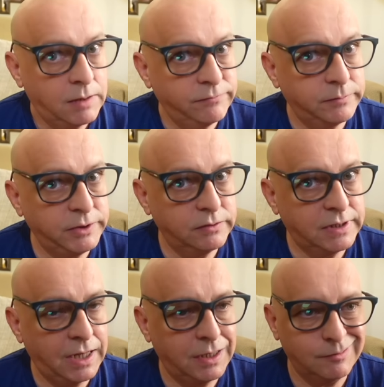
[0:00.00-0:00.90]
I'm from the
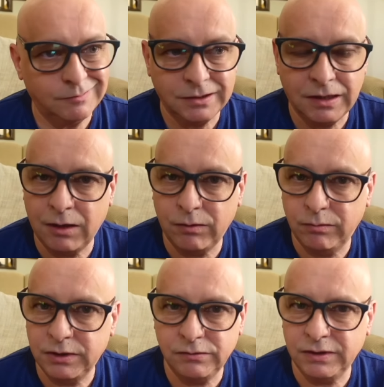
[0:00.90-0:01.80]
UK. I don't know how we
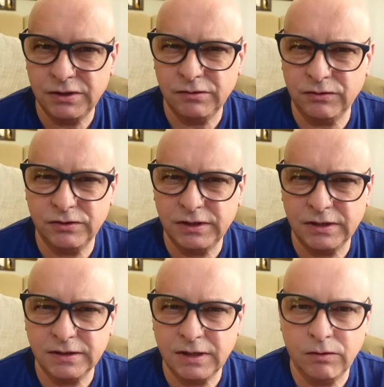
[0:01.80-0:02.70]
were doing 200
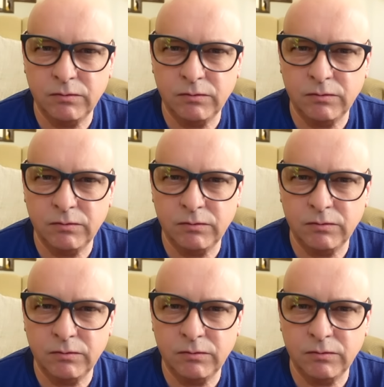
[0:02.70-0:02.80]
years ago.